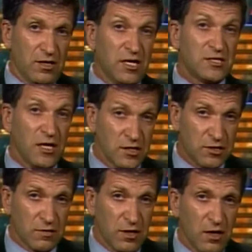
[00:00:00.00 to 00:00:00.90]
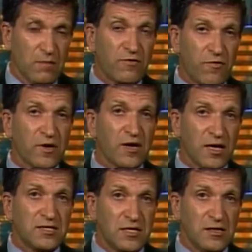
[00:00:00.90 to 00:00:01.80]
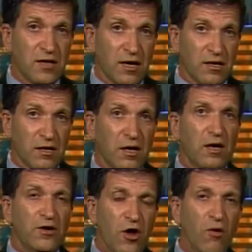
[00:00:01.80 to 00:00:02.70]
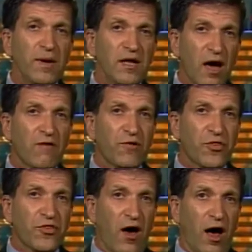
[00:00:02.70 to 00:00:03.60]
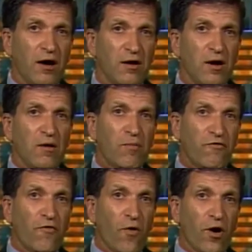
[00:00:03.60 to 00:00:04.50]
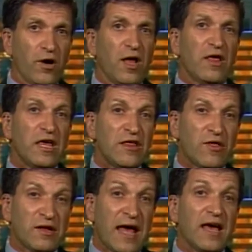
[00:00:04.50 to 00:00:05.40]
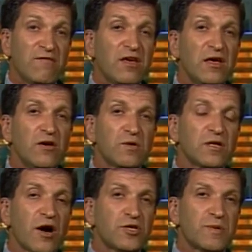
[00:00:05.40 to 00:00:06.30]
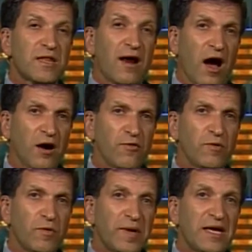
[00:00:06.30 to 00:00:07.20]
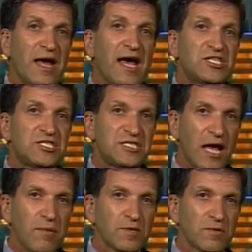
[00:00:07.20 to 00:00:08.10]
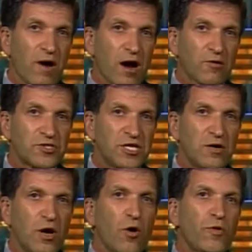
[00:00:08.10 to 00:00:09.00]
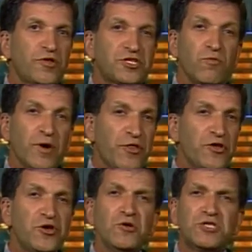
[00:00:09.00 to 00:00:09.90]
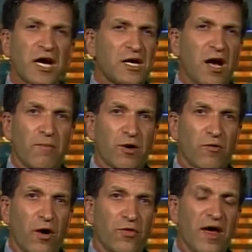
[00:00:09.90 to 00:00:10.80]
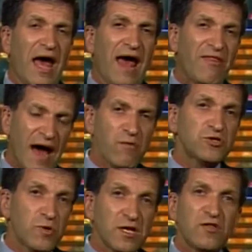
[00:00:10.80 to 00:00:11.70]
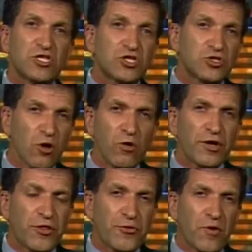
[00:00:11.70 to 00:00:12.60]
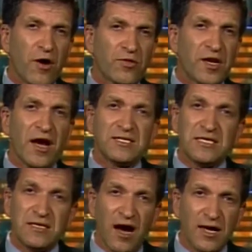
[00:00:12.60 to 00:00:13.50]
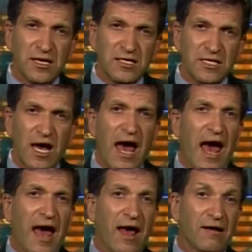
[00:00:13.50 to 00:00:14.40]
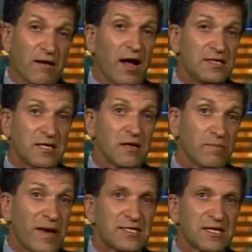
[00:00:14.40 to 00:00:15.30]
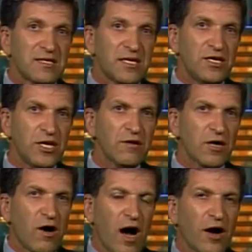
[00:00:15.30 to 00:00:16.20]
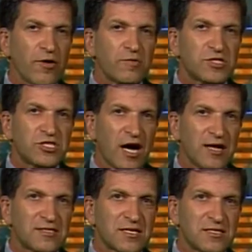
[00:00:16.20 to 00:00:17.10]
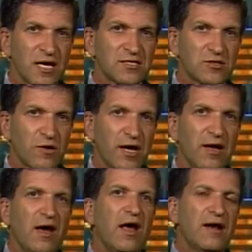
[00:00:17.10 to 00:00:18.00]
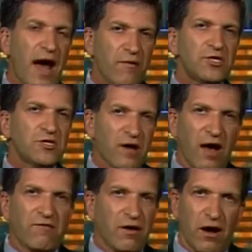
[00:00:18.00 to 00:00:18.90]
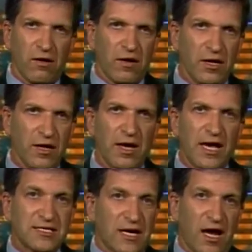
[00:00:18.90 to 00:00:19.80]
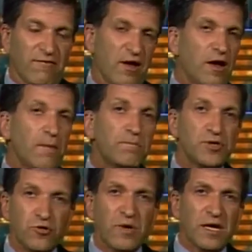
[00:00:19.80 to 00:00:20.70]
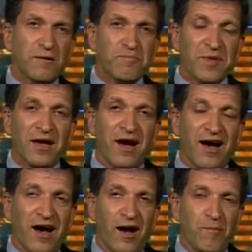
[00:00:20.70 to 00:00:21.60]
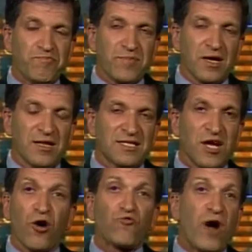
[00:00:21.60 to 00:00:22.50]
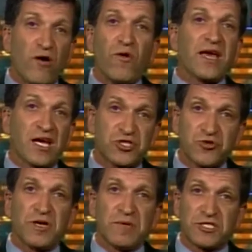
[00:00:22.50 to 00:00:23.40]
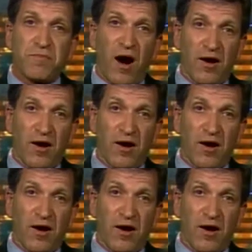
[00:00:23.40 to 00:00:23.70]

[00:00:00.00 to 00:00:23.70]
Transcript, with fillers: in its history, before 1990, nobody ever thought before the day of EU enlargement, that Hungary would be a stable democracy with, with huge economic growth. And that was really the story throughout the 1990s and until basically a year ago. Hungary was a giant success story. Now what you have in Hungary is a kind of blooming, um, let's call it right-wing extremist